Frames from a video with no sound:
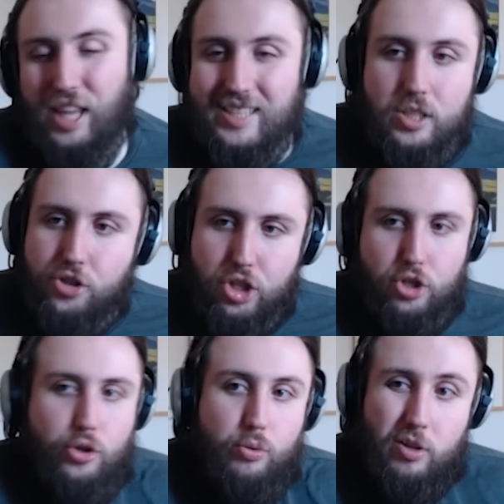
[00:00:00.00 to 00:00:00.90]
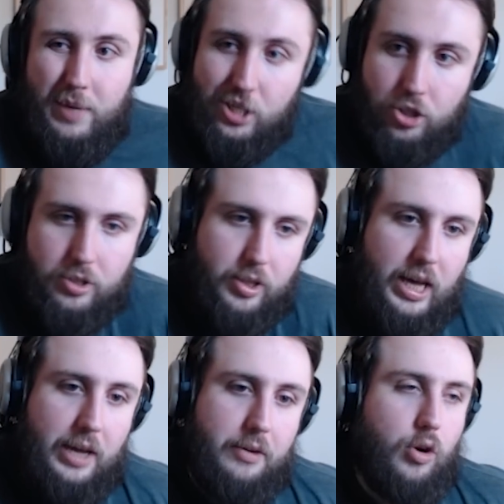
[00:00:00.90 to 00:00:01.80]
is just a new dimension to
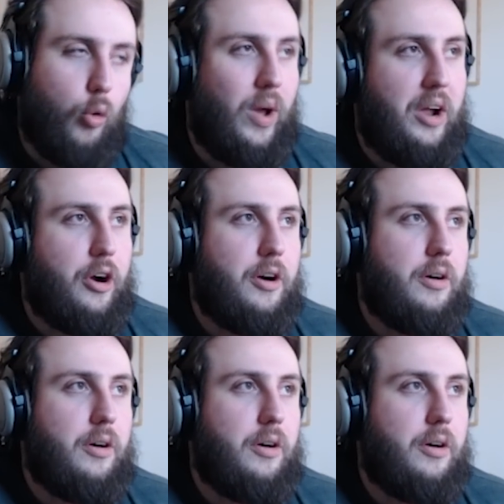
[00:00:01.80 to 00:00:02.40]
that, where